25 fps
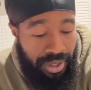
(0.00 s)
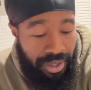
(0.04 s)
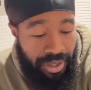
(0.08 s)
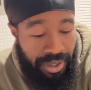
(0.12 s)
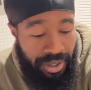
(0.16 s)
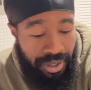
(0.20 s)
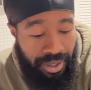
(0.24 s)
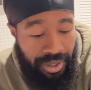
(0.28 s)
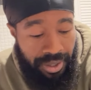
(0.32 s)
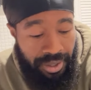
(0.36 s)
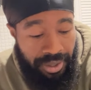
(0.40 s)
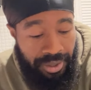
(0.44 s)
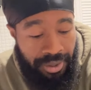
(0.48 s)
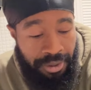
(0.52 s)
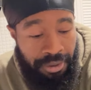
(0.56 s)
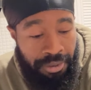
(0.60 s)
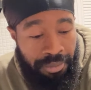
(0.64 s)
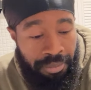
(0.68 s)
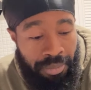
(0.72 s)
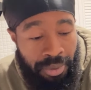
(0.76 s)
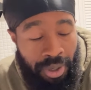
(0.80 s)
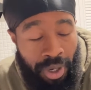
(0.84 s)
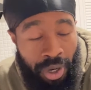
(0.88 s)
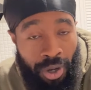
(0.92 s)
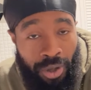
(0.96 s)

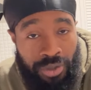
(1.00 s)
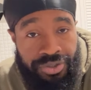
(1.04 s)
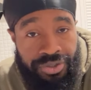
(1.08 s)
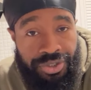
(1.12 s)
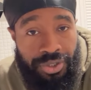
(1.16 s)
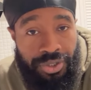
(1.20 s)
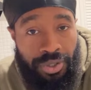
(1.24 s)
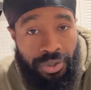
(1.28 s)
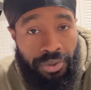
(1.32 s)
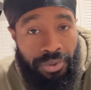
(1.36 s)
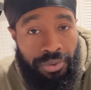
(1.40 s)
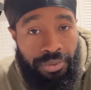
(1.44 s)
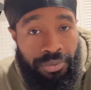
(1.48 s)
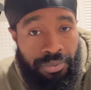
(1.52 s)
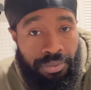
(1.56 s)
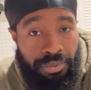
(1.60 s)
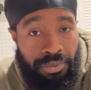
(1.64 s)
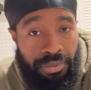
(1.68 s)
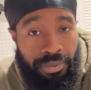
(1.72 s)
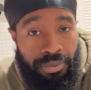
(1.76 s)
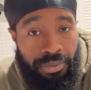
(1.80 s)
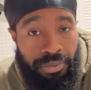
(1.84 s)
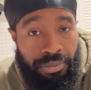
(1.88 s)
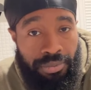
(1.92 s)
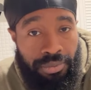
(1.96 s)
Also,
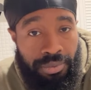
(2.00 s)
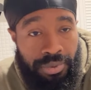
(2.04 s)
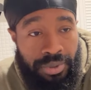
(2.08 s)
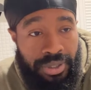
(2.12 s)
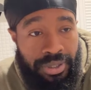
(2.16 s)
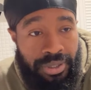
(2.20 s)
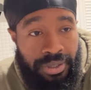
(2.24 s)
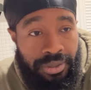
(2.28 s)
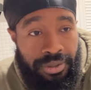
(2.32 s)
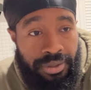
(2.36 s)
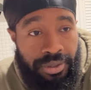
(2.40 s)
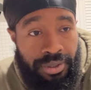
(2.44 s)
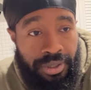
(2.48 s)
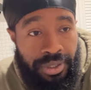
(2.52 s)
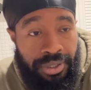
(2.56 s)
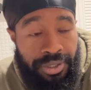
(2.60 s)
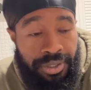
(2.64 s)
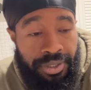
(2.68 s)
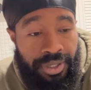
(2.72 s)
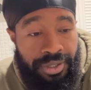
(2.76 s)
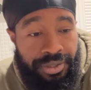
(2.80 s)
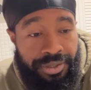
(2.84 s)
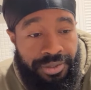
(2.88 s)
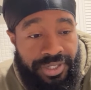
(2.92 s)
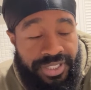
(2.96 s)

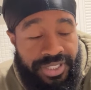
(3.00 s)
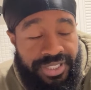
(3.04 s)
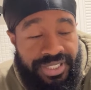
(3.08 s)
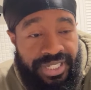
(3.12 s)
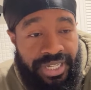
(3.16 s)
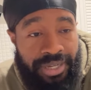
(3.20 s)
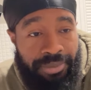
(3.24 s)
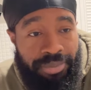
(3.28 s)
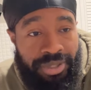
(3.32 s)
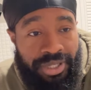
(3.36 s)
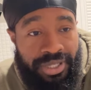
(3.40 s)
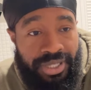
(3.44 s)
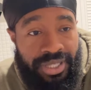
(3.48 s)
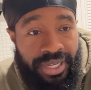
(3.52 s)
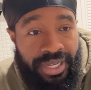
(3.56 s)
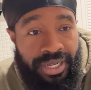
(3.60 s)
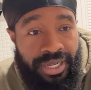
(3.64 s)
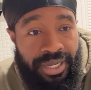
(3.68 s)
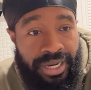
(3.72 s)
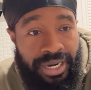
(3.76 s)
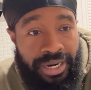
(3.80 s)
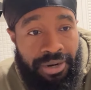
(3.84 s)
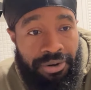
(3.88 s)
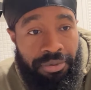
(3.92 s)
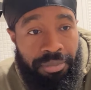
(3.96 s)
another example of
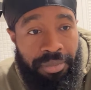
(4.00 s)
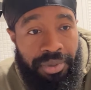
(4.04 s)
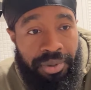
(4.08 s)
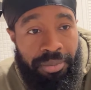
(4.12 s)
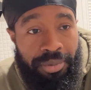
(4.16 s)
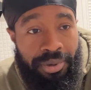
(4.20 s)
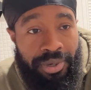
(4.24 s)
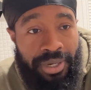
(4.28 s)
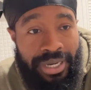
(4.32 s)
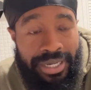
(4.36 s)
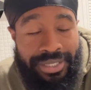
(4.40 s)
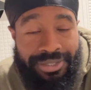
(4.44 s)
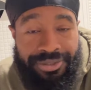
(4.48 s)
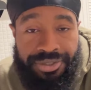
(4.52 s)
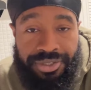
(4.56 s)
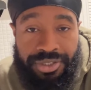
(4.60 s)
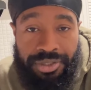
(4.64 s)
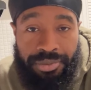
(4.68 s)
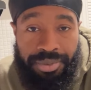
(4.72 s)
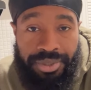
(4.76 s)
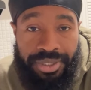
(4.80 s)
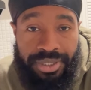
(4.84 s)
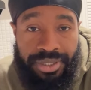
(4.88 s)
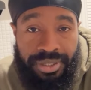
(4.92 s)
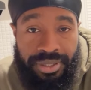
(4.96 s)
that, I remember I used to
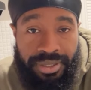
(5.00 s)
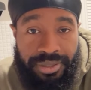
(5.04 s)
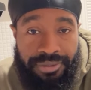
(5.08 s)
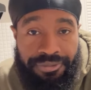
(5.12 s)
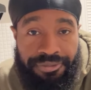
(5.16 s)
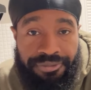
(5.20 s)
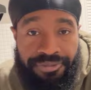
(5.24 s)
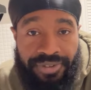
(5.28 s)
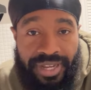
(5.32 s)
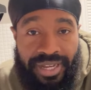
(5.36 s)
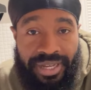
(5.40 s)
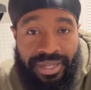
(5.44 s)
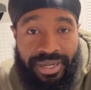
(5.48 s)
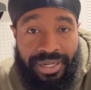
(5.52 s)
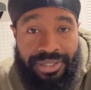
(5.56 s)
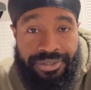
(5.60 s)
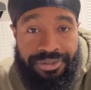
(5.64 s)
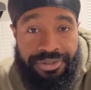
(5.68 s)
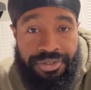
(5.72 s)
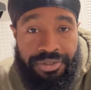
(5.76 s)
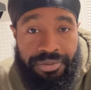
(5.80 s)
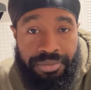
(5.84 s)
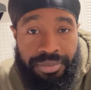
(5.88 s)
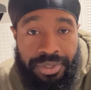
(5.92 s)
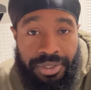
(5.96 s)
be fat. I
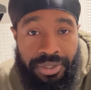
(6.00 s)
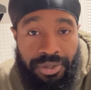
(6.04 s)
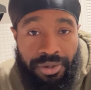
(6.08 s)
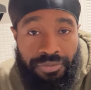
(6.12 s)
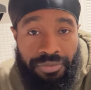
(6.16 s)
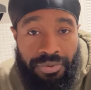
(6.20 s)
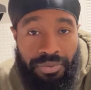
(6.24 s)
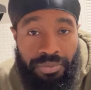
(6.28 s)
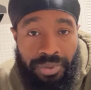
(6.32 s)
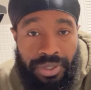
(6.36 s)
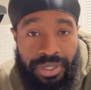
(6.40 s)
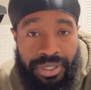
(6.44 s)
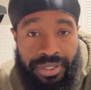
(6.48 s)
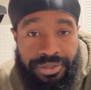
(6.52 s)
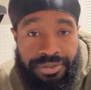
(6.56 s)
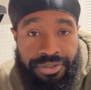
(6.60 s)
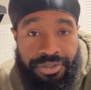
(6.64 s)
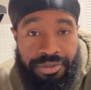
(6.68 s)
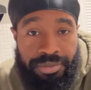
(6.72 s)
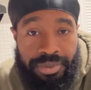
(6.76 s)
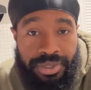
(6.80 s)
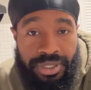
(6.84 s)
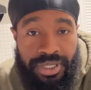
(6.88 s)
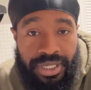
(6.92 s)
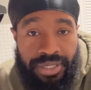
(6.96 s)
used to be overweight. I used
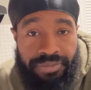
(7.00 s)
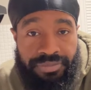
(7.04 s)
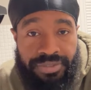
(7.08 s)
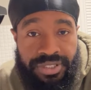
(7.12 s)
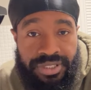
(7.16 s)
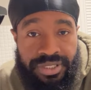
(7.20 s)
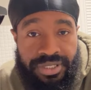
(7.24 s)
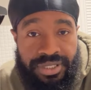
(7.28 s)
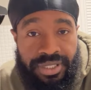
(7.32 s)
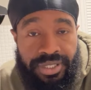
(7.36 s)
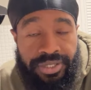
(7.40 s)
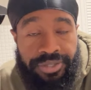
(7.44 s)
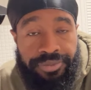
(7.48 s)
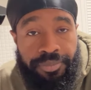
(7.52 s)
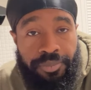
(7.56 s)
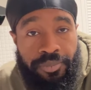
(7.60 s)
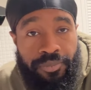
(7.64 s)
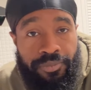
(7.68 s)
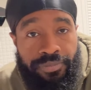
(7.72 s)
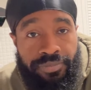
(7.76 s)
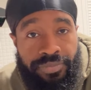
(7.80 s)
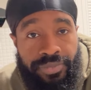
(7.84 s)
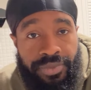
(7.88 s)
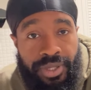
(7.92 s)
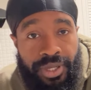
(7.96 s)
to be heavyset.
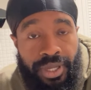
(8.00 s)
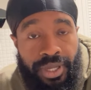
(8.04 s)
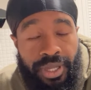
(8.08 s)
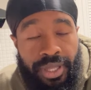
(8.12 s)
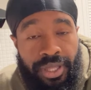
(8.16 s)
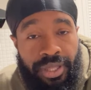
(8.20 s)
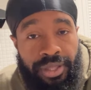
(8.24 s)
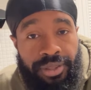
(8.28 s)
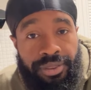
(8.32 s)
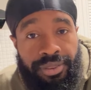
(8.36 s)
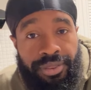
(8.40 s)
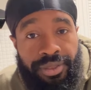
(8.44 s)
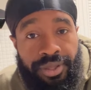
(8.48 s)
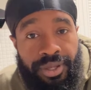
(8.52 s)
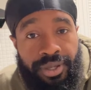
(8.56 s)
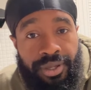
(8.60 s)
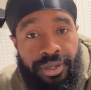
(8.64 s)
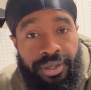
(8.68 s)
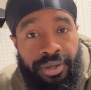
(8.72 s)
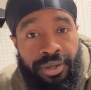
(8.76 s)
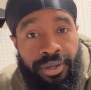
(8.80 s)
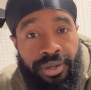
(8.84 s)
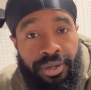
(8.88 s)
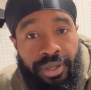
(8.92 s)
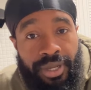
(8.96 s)
And
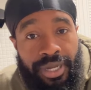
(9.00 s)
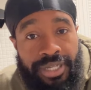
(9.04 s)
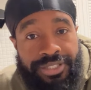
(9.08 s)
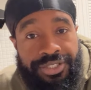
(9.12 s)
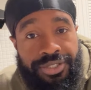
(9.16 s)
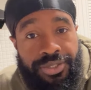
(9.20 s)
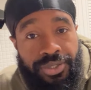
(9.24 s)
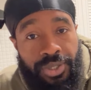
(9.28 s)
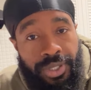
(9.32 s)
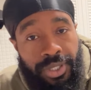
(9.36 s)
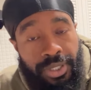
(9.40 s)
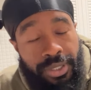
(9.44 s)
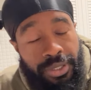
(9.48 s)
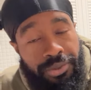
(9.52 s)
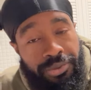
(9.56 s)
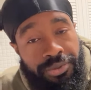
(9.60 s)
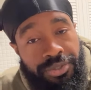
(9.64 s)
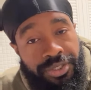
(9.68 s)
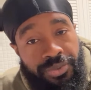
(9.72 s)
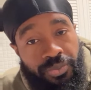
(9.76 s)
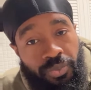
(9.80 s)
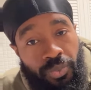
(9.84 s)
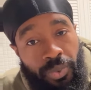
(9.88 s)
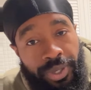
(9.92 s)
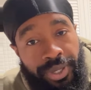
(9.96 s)
then I started
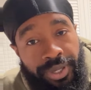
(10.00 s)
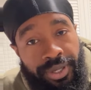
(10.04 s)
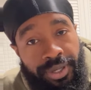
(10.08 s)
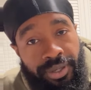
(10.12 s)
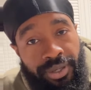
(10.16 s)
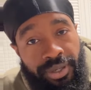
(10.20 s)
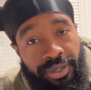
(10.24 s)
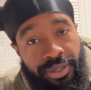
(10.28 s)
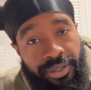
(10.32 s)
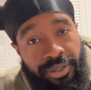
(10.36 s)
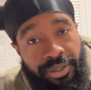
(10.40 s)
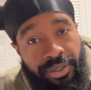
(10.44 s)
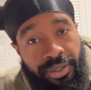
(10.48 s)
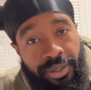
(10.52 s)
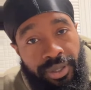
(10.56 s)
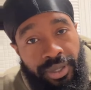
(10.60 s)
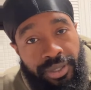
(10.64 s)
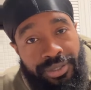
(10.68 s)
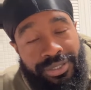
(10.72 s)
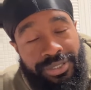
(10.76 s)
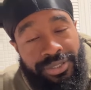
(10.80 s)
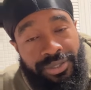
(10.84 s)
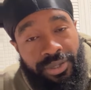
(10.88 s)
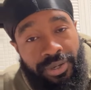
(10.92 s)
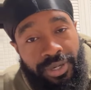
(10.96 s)
losing weight. I
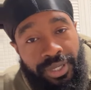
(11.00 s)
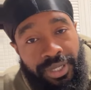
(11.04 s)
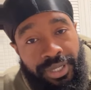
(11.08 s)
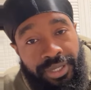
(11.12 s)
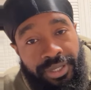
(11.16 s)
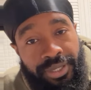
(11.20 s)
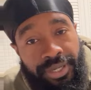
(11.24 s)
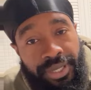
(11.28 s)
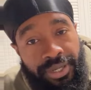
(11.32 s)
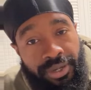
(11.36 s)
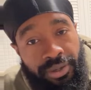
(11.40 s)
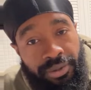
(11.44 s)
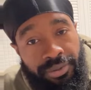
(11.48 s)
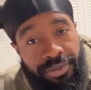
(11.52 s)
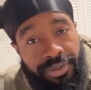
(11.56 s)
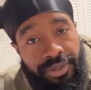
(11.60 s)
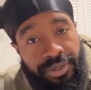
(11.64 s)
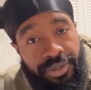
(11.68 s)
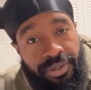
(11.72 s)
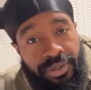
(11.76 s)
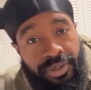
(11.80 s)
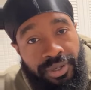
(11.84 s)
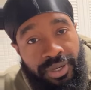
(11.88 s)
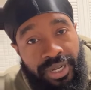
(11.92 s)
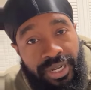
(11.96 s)
started eating
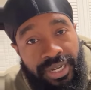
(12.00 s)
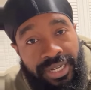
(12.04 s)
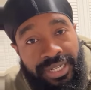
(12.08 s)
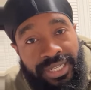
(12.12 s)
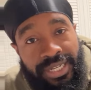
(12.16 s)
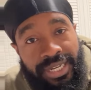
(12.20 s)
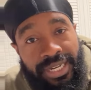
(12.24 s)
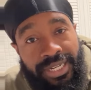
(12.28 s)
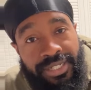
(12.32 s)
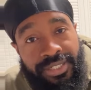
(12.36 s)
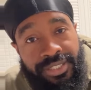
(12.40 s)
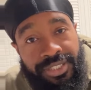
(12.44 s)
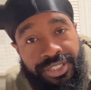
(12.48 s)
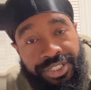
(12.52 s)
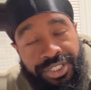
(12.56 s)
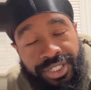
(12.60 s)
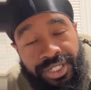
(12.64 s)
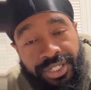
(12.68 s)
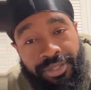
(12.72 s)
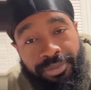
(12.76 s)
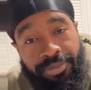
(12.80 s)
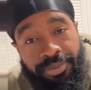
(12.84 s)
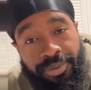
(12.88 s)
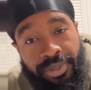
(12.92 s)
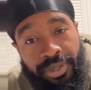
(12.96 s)
healthier. I got in
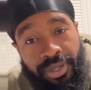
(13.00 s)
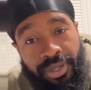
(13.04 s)
shape.